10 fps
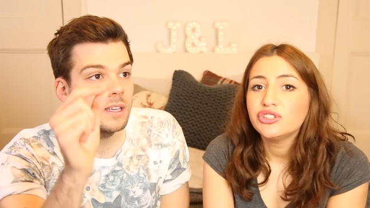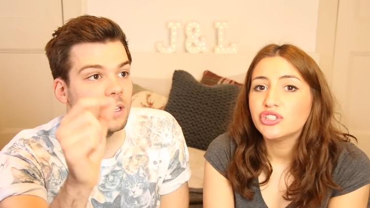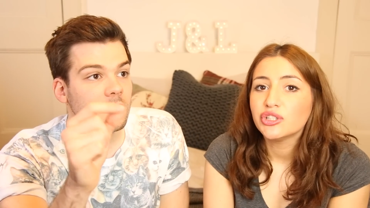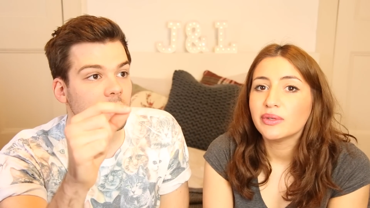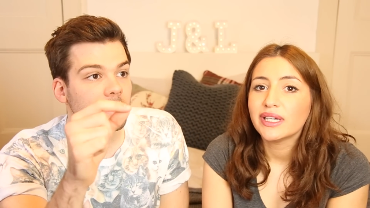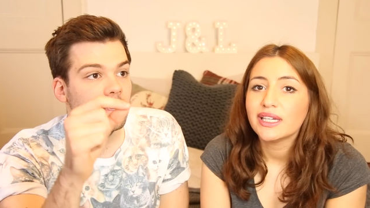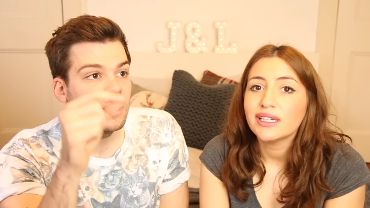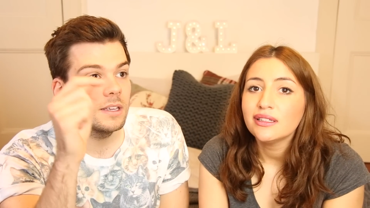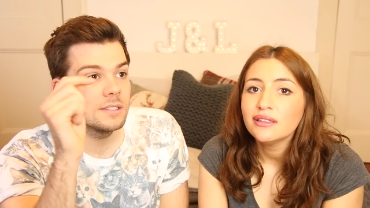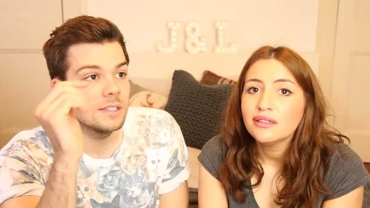Speaker 1: you
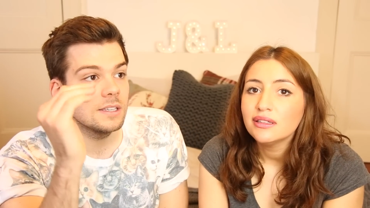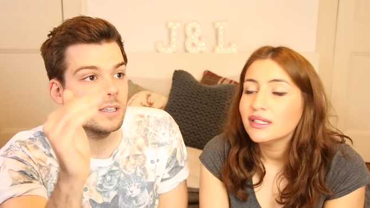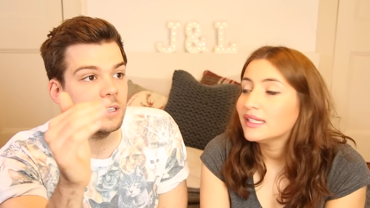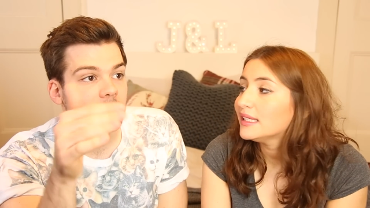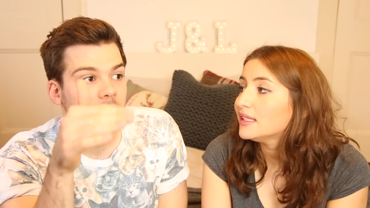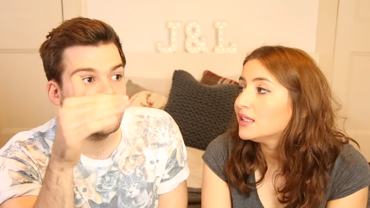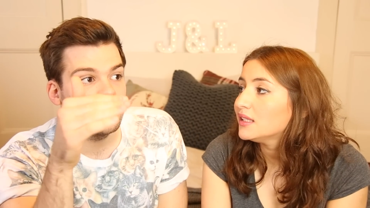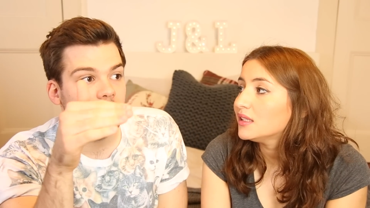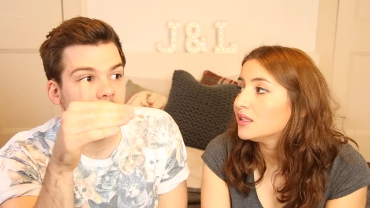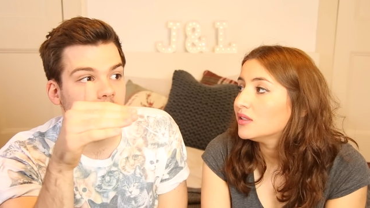doing? It's the
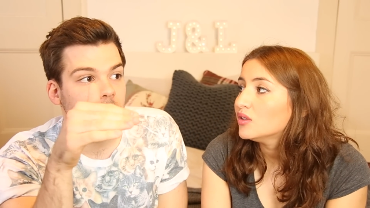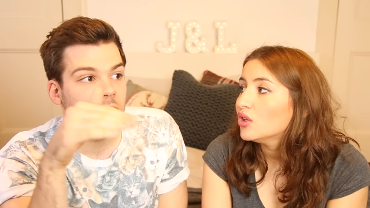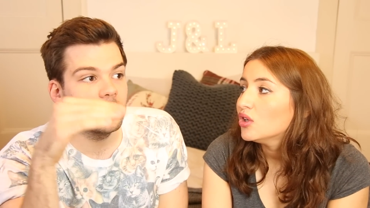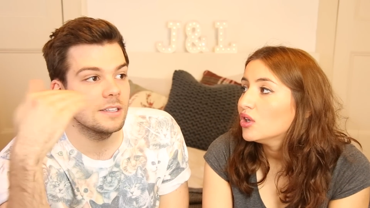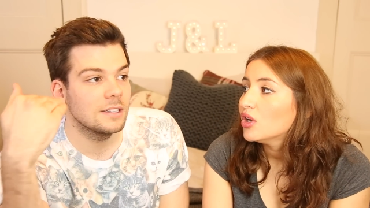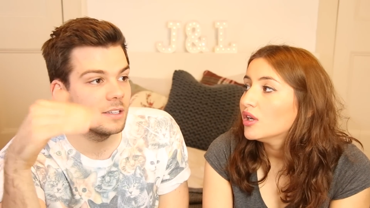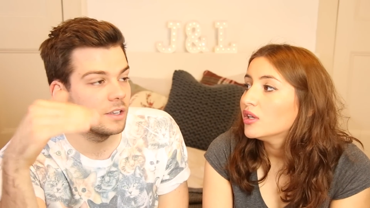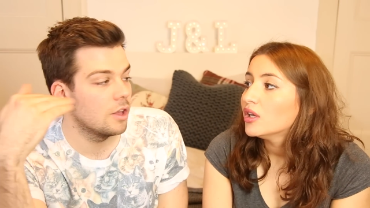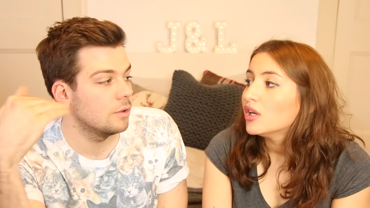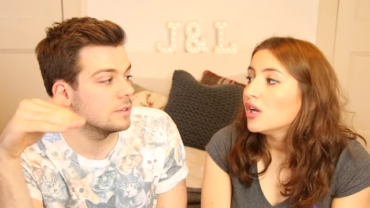E
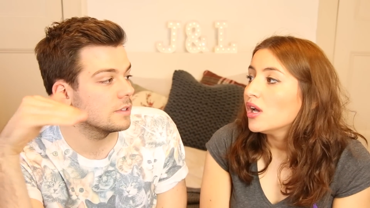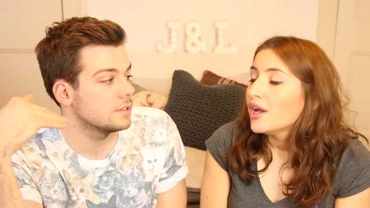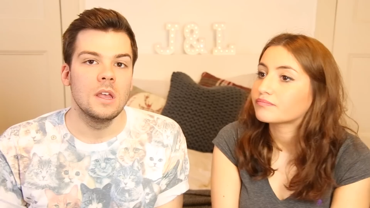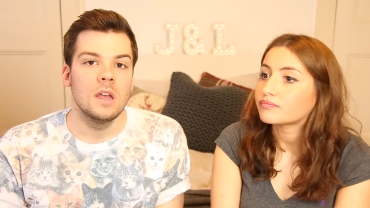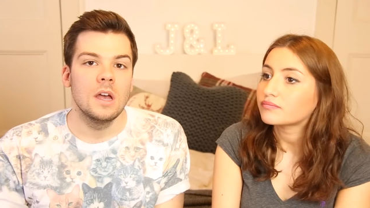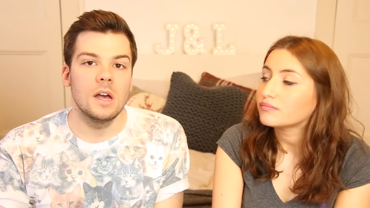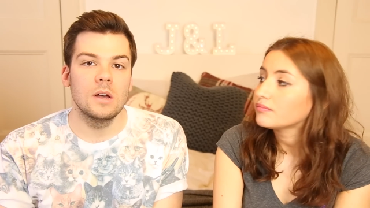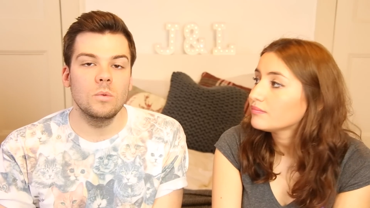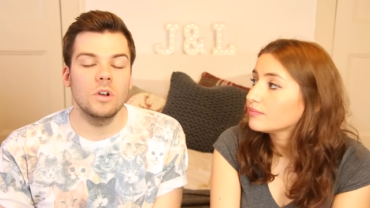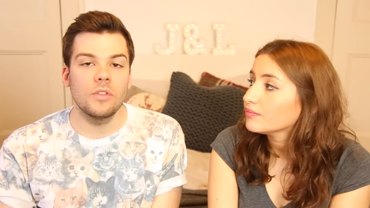note.
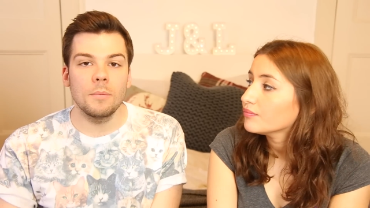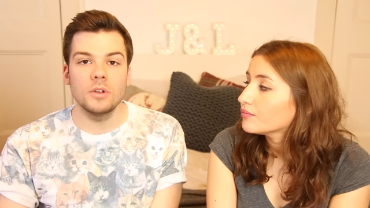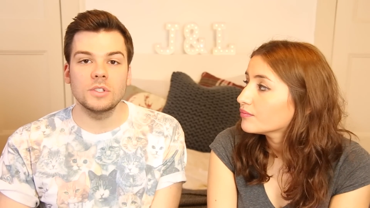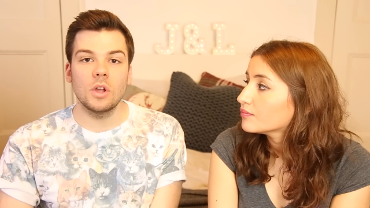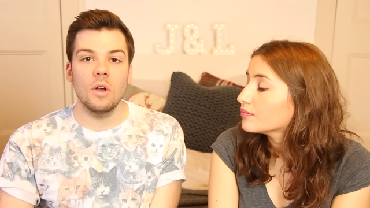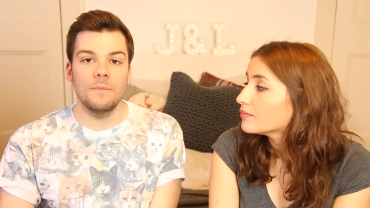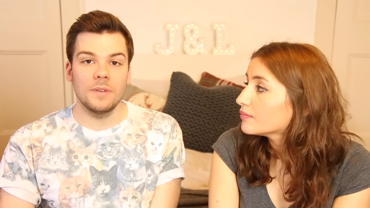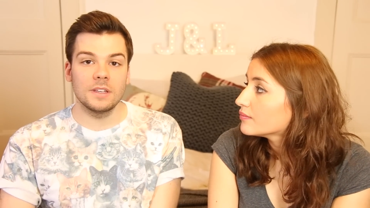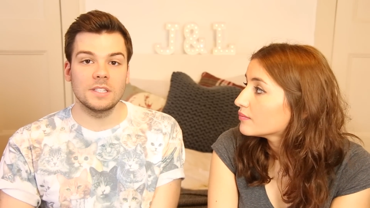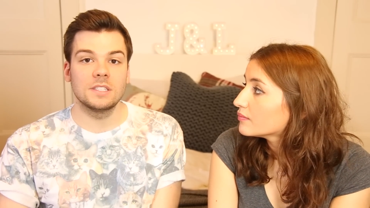Uh, one of the most
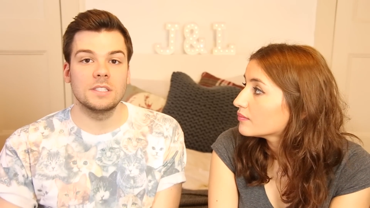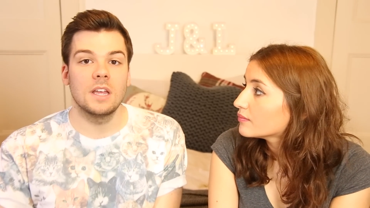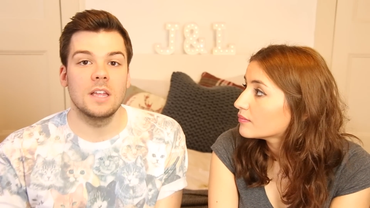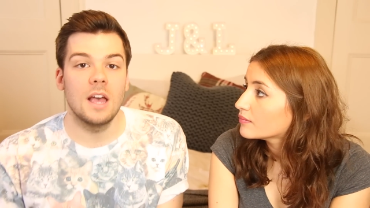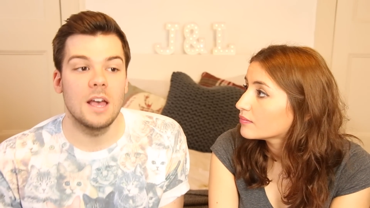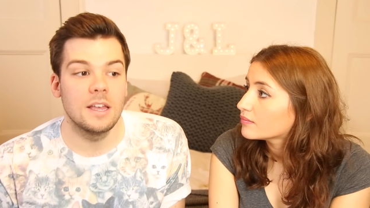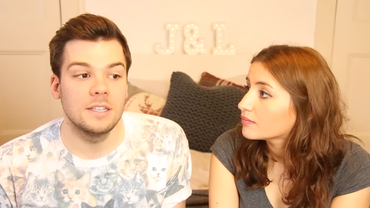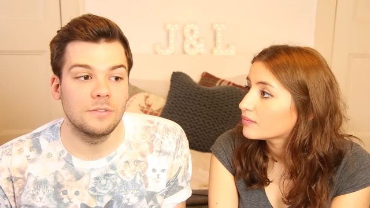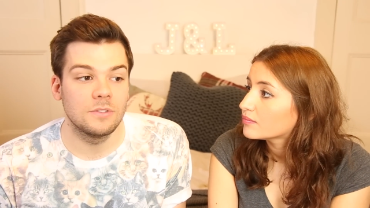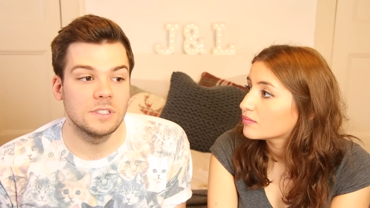obvious uh,
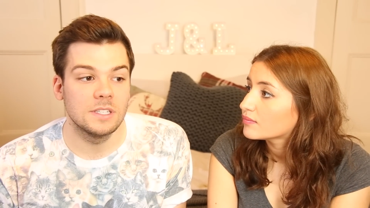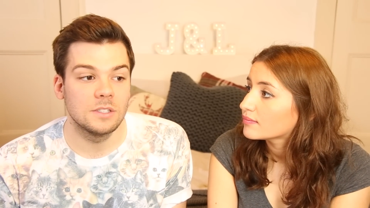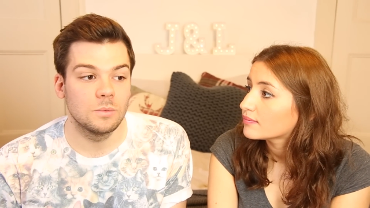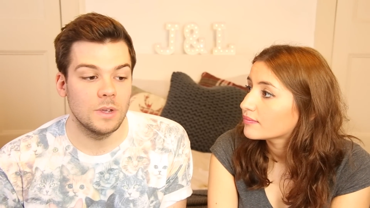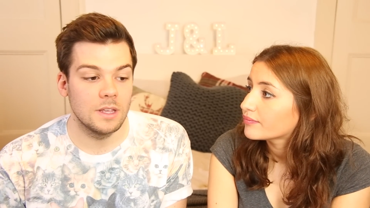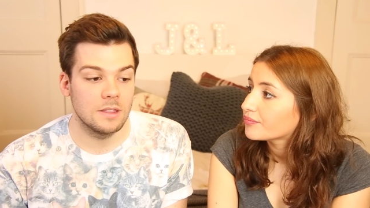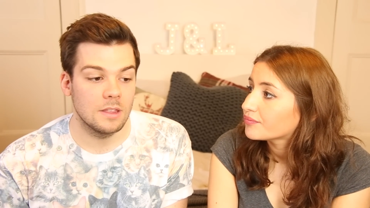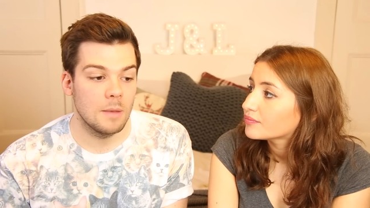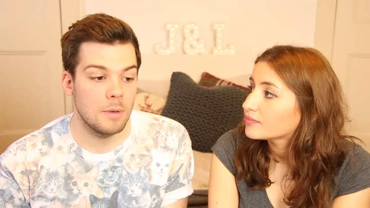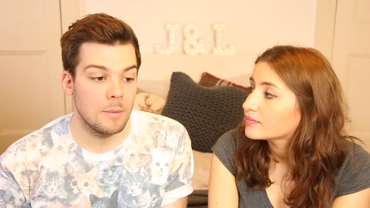differences with
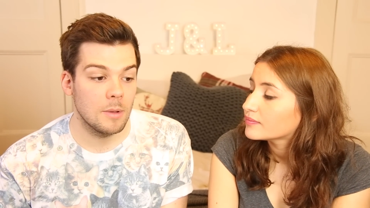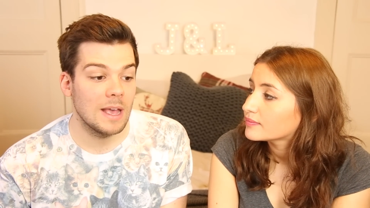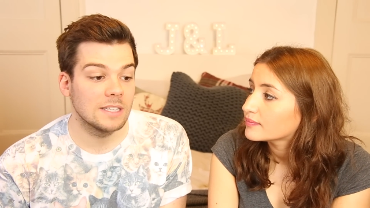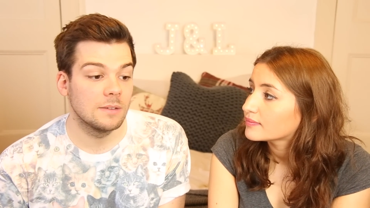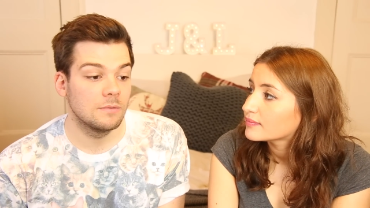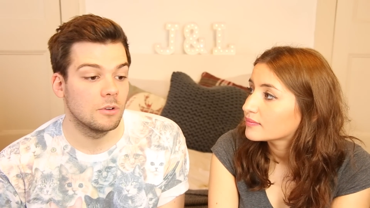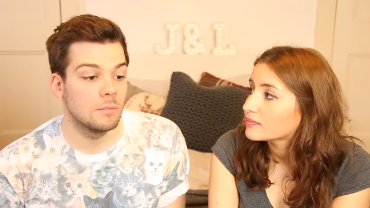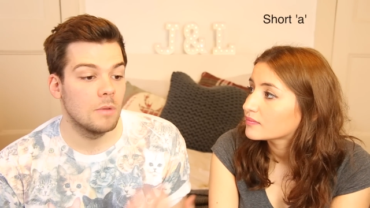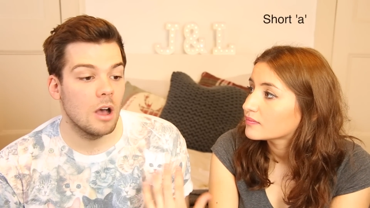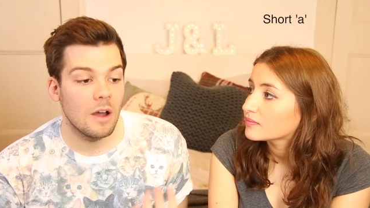a Birmingham accent
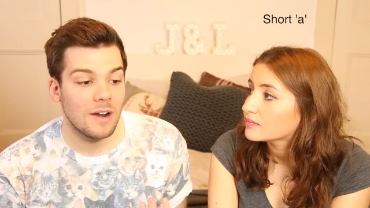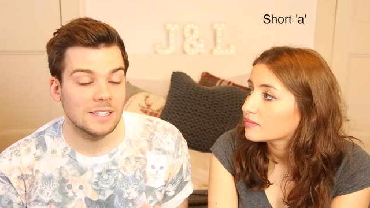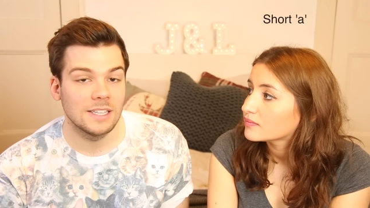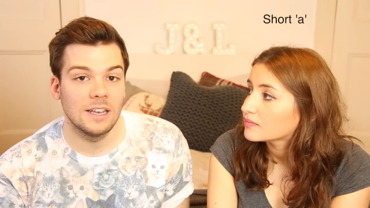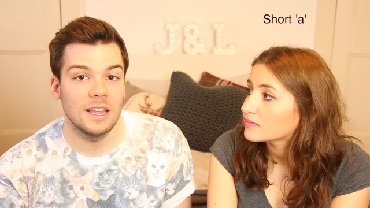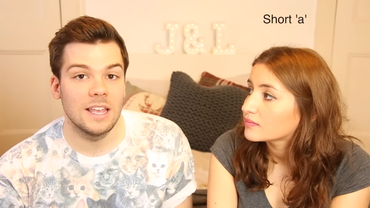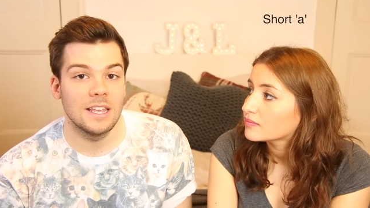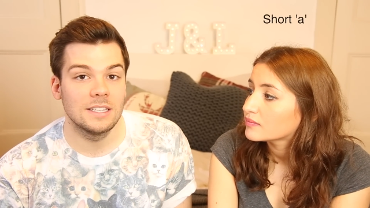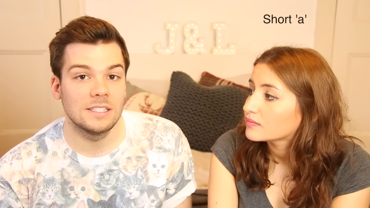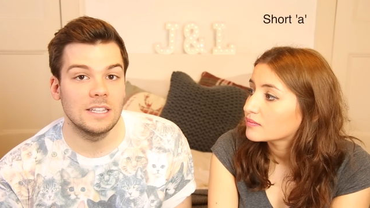from our accent
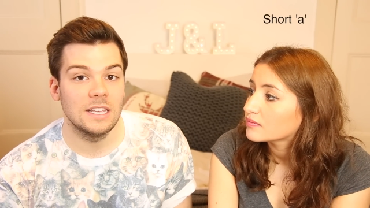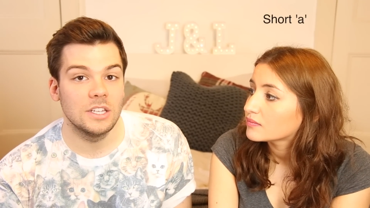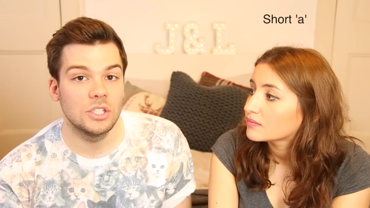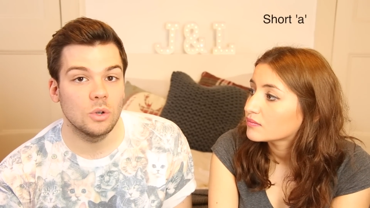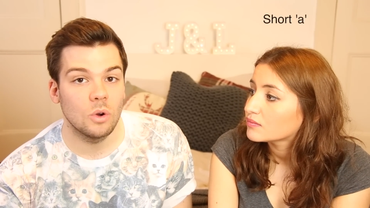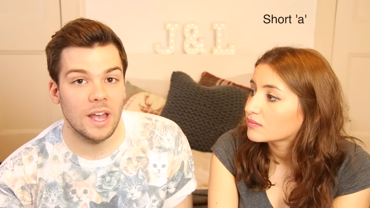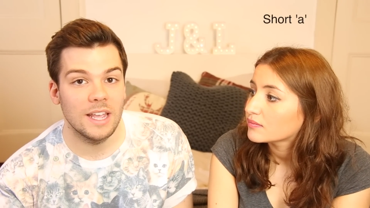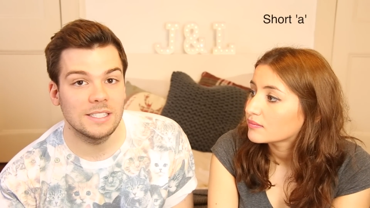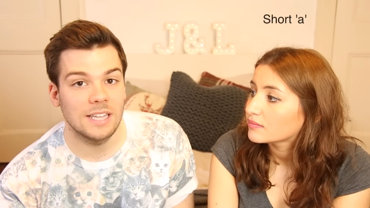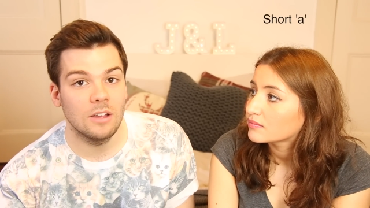is the short
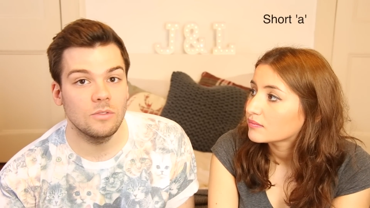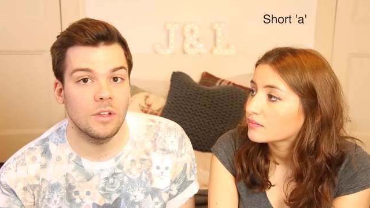A sound